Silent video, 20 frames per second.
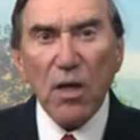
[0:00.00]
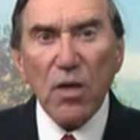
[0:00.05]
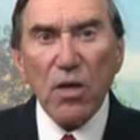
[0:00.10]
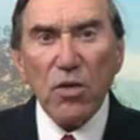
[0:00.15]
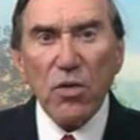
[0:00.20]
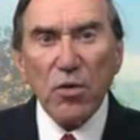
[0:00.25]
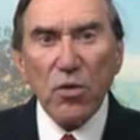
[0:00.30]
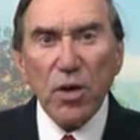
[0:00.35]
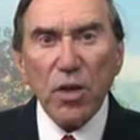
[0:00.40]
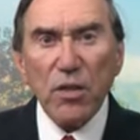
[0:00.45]

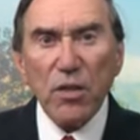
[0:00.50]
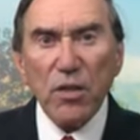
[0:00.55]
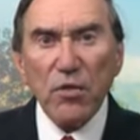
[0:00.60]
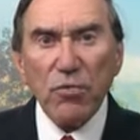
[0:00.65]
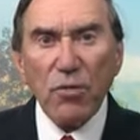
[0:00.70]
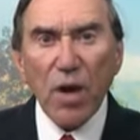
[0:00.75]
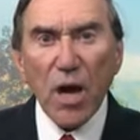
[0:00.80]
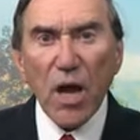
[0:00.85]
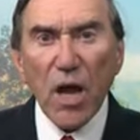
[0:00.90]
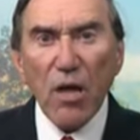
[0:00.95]
During the
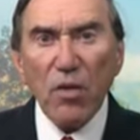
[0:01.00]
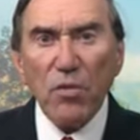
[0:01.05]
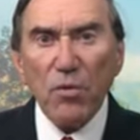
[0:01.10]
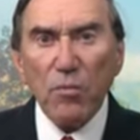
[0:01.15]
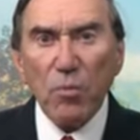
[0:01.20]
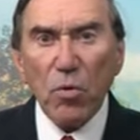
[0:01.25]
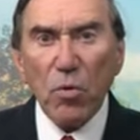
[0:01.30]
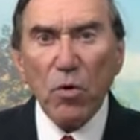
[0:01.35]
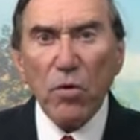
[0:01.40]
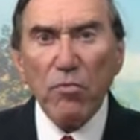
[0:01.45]
trial, the
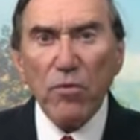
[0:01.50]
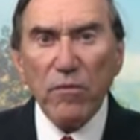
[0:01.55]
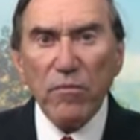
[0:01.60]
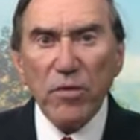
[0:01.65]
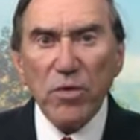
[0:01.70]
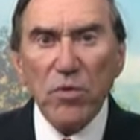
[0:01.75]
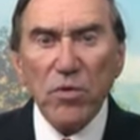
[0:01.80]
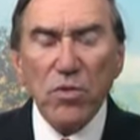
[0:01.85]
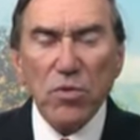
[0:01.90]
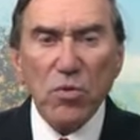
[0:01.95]
board
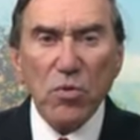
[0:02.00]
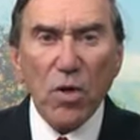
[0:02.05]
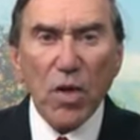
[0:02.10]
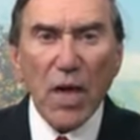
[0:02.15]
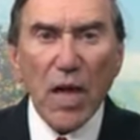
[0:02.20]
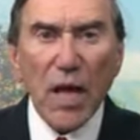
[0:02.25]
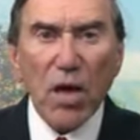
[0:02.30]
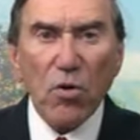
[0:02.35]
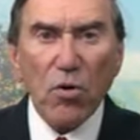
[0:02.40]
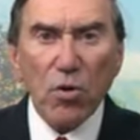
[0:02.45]
refused to
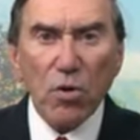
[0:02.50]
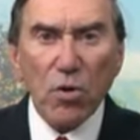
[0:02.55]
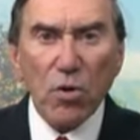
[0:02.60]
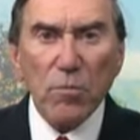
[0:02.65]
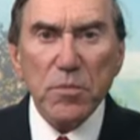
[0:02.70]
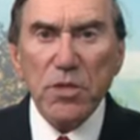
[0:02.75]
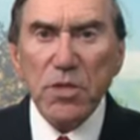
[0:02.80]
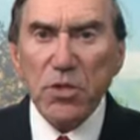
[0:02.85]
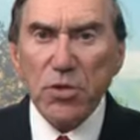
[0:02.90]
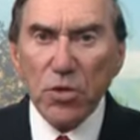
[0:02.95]
allow Erb's
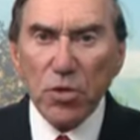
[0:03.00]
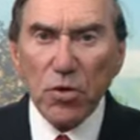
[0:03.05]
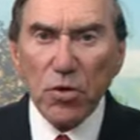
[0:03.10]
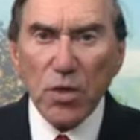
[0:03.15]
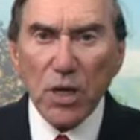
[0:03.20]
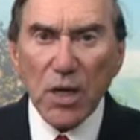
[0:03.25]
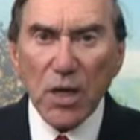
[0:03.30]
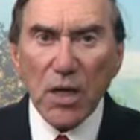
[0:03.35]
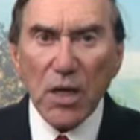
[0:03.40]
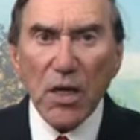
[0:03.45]

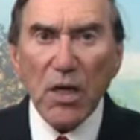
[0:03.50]
attorney